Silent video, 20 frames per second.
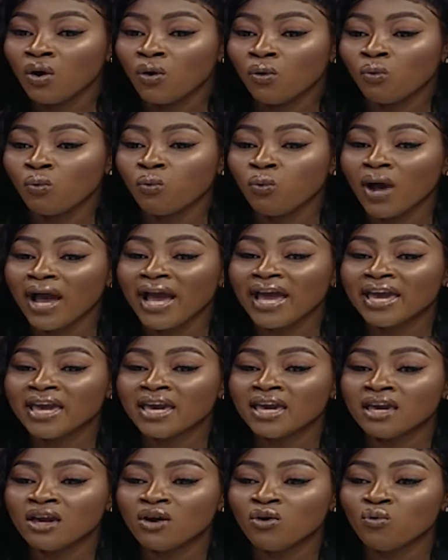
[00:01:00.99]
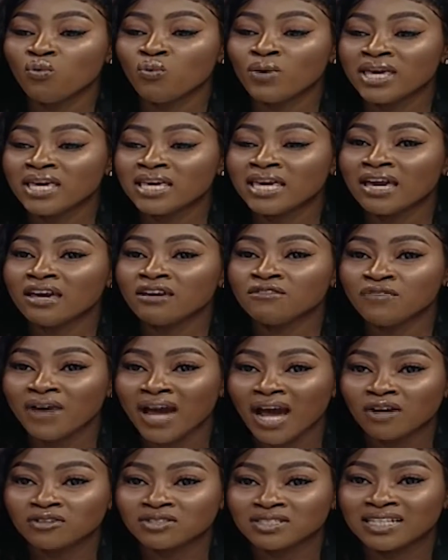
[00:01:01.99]
Why we gave
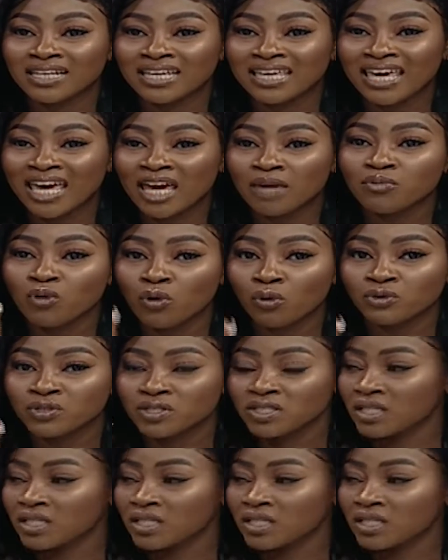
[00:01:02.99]
out the Cape Coast